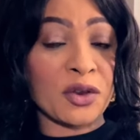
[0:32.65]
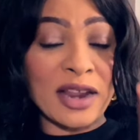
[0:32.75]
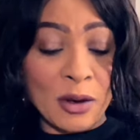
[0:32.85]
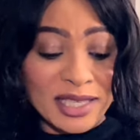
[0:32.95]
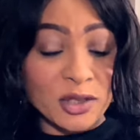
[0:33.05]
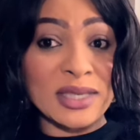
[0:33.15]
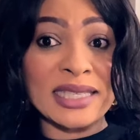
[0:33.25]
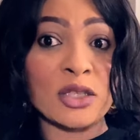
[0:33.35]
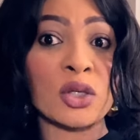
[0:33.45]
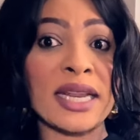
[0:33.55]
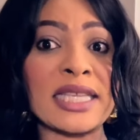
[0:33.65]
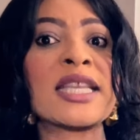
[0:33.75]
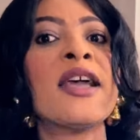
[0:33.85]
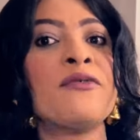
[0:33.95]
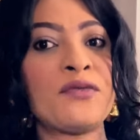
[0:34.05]
I want her to see today's
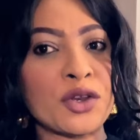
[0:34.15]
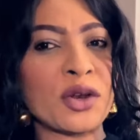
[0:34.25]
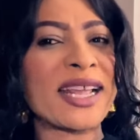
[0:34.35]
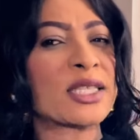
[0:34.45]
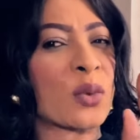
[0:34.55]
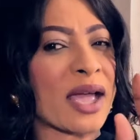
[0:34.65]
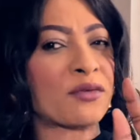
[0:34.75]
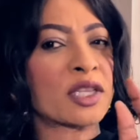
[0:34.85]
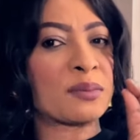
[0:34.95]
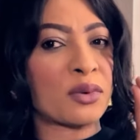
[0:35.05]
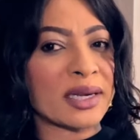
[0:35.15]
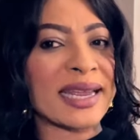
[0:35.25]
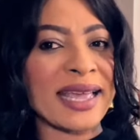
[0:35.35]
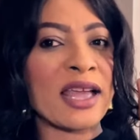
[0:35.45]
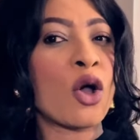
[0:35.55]
video. That is why I've not blocked
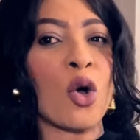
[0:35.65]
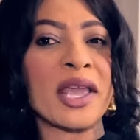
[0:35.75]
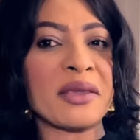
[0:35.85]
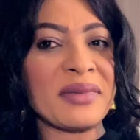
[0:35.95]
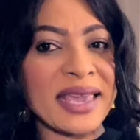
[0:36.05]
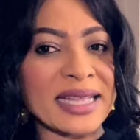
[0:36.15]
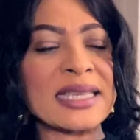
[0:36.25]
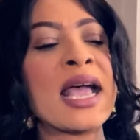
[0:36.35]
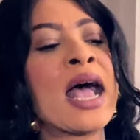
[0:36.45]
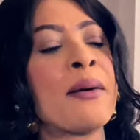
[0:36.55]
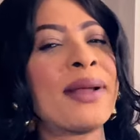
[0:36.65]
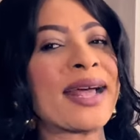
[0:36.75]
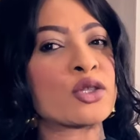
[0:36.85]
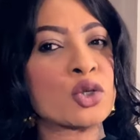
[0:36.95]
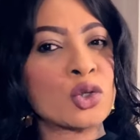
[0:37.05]
her or him yet. But
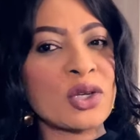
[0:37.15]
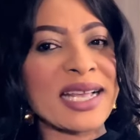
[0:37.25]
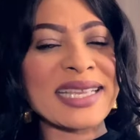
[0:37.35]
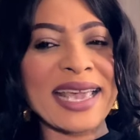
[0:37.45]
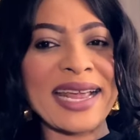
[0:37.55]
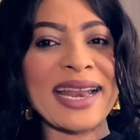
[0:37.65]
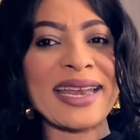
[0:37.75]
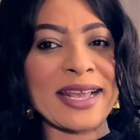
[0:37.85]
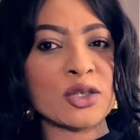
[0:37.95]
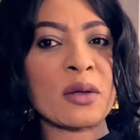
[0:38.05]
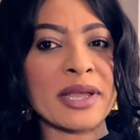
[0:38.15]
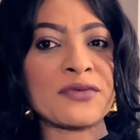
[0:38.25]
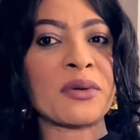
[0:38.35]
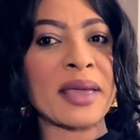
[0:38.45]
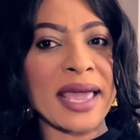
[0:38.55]
as soon as I get the next comment
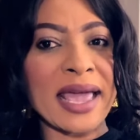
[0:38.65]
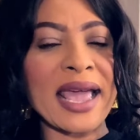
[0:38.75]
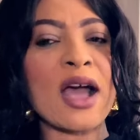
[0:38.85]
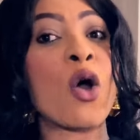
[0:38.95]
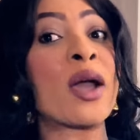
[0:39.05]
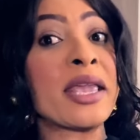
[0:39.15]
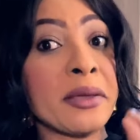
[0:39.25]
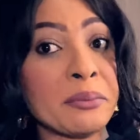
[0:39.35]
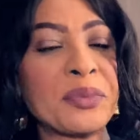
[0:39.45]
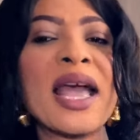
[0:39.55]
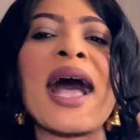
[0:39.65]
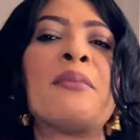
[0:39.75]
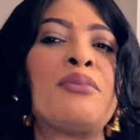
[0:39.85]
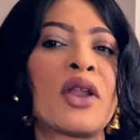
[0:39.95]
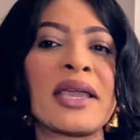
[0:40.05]
from her or him,
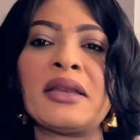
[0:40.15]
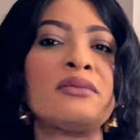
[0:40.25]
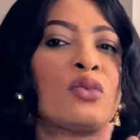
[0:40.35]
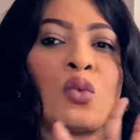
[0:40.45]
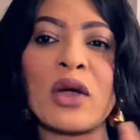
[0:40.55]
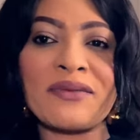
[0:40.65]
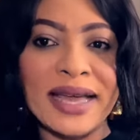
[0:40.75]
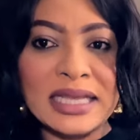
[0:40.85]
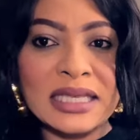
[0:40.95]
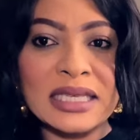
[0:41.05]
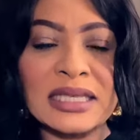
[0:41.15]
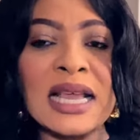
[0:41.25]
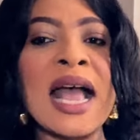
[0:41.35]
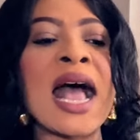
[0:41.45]
I'm blocking whoever it is.